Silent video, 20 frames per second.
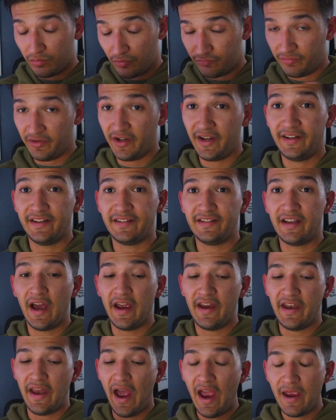
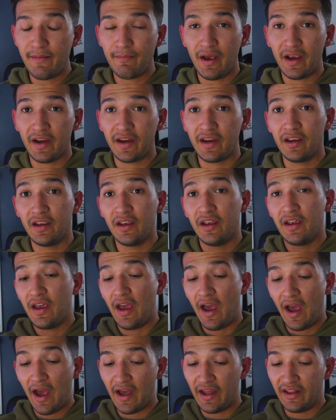redesigned iMac
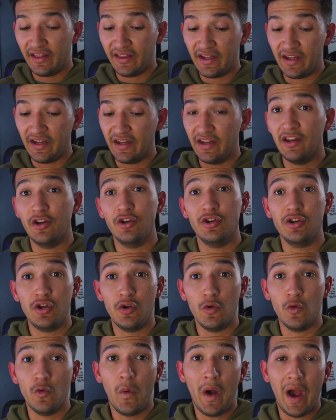and the
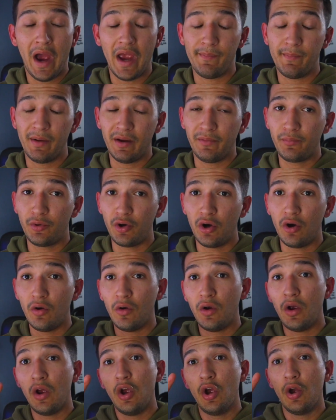new iPad
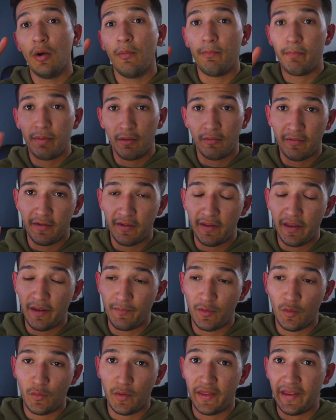Pro, both of
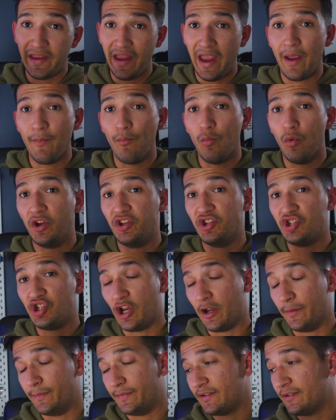them with the M1
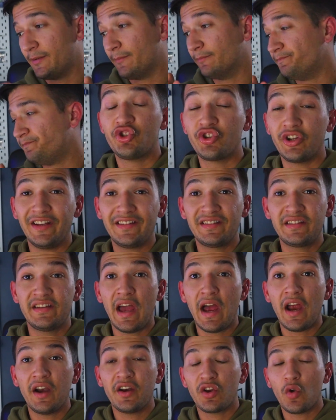chips. So let's
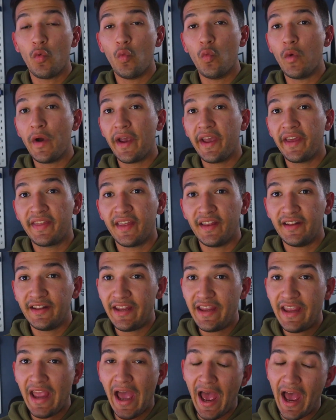start with
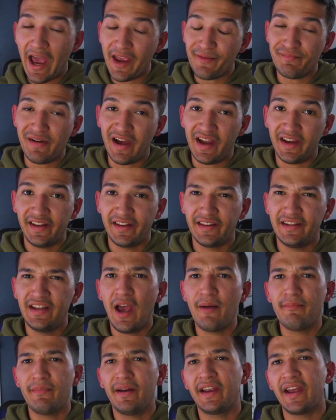the iMac. The
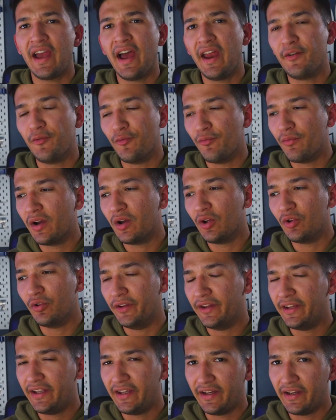iMac had a well
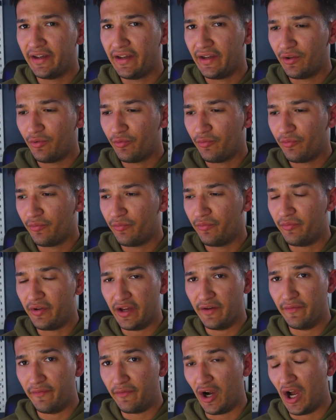needed
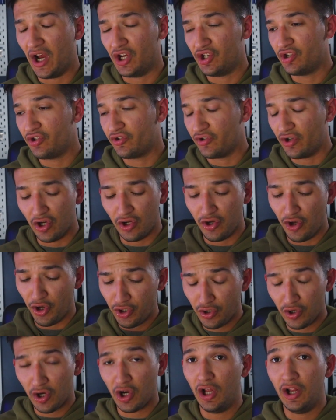refresh. So
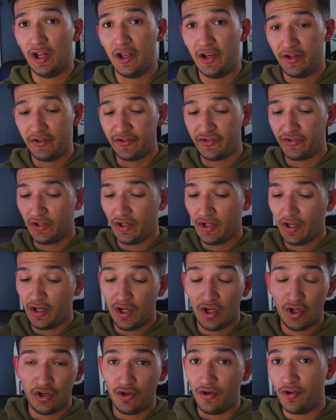new colors,
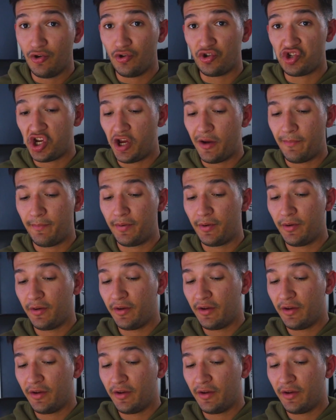new chip,